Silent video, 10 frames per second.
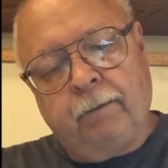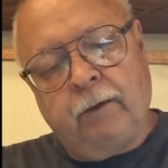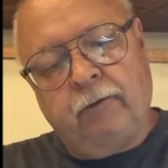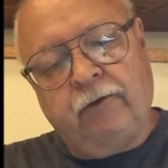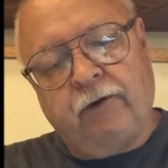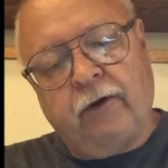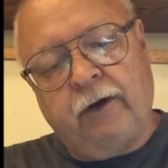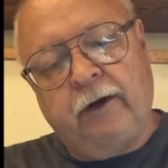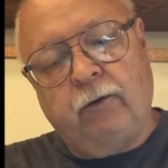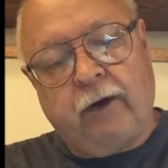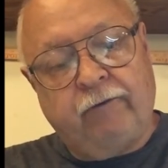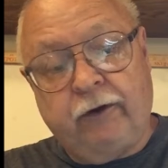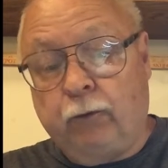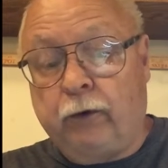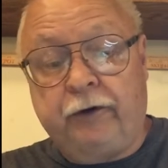As you saw, I've
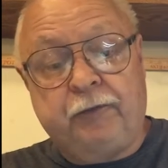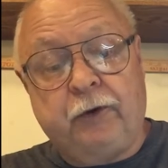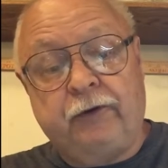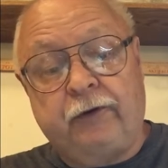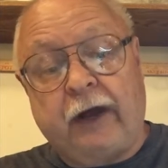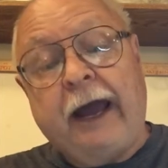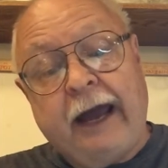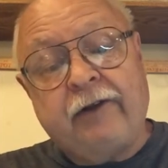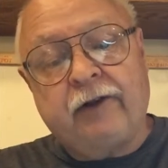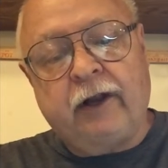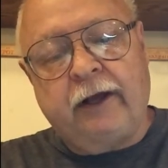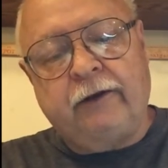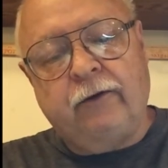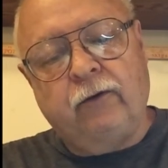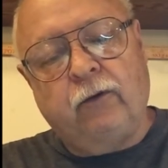done 1-inch brushes. I actually like
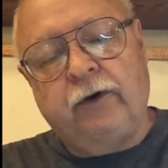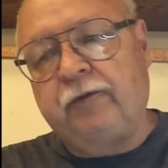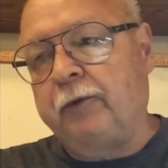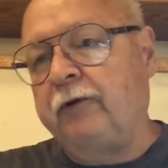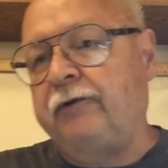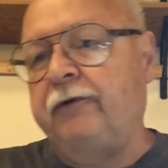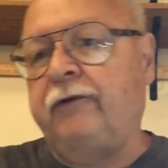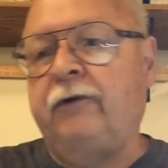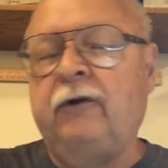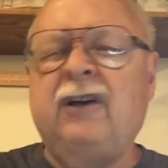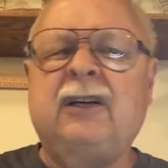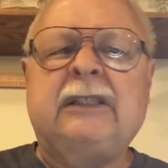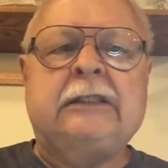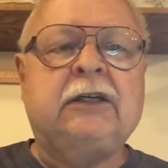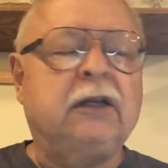to do the 1-inch brushes
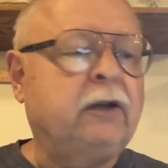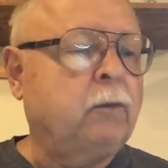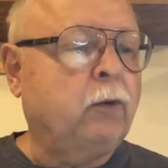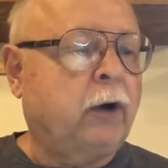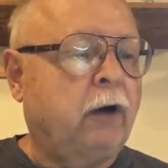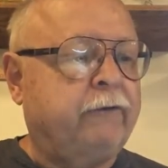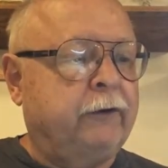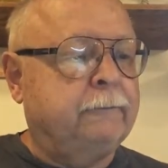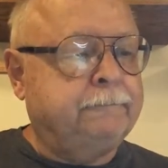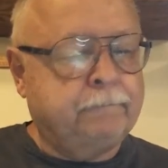a little more often,